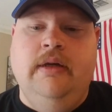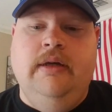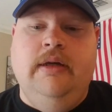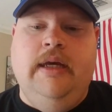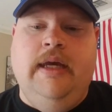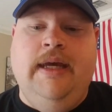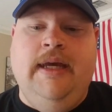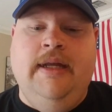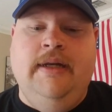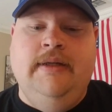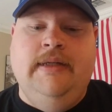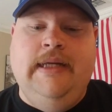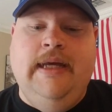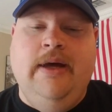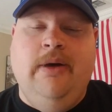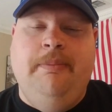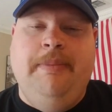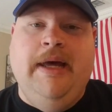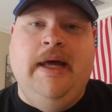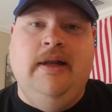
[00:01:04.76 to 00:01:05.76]
and to
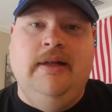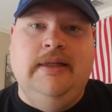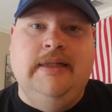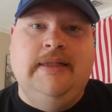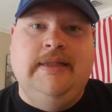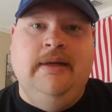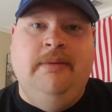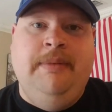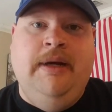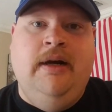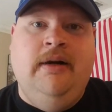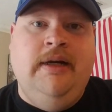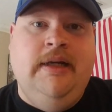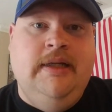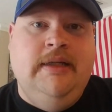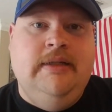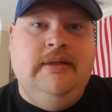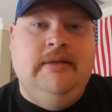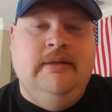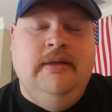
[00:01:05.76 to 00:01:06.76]
help out in some
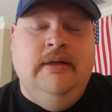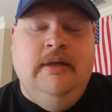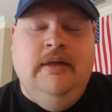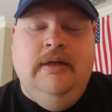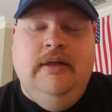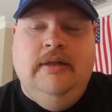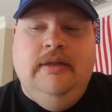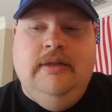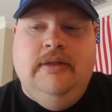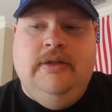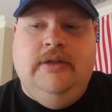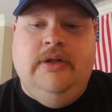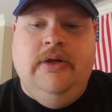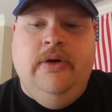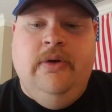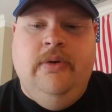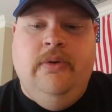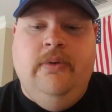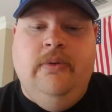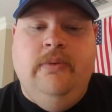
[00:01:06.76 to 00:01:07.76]
areas.
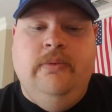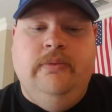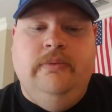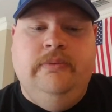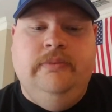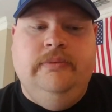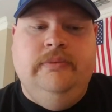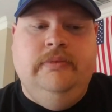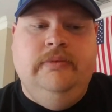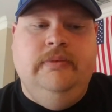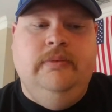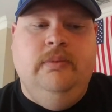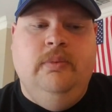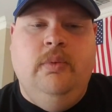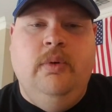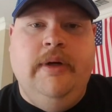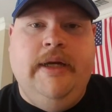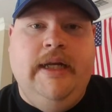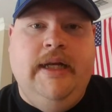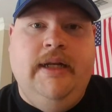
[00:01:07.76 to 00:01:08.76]
So
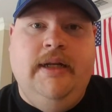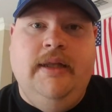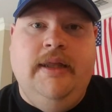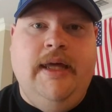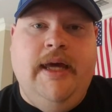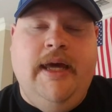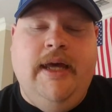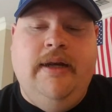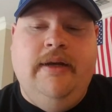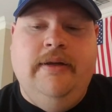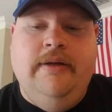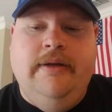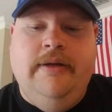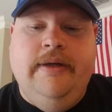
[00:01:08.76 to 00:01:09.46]
we'll get into that.